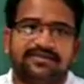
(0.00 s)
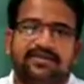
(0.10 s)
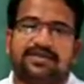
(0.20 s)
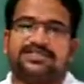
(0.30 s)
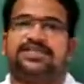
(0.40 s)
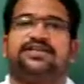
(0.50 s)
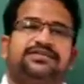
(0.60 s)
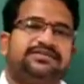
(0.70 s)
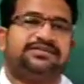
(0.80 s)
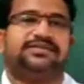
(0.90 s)
Hi
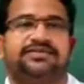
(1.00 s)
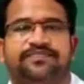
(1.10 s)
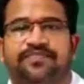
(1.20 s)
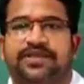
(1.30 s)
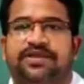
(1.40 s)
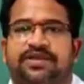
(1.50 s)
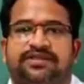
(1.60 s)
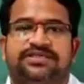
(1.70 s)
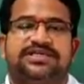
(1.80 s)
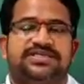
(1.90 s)
children,
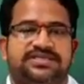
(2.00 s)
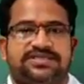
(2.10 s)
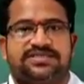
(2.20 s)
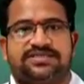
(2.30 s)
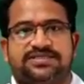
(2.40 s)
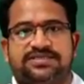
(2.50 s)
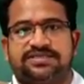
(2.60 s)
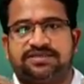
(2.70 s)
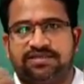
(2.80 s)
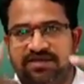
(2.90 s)
this is
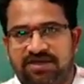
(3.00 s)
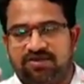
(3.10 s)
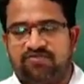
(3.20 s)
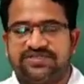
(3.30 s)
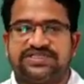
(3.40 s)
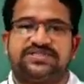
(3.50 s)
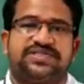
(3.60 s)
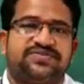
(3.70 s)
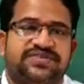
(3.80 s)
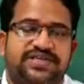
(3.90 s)
SS, your physical
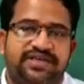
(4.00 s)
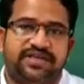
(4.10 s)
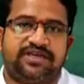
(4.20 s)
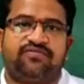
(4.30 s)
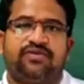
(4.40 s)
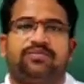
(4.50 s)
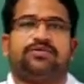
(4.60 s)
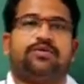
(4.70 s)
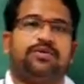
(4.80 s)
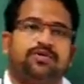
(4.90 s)
science facilitator
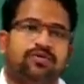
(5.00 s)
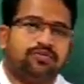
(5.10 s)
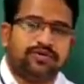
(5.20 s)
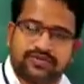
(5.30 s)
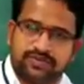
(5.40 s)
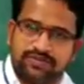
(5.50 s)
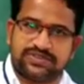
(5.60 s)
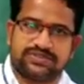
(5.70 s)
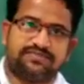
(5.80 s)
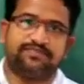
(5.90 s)
from Commando Group of
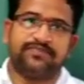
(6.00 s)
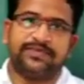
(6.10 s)
Schools.